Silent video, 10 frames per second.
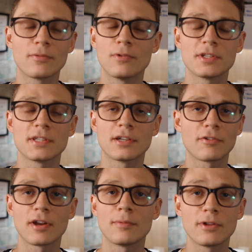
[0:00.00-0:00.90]
was
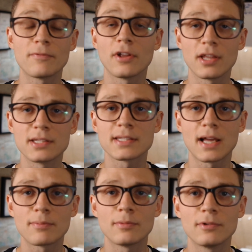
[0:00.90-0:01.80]
incredible. It felt
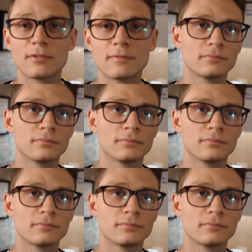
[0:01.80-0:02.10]
unstoppable.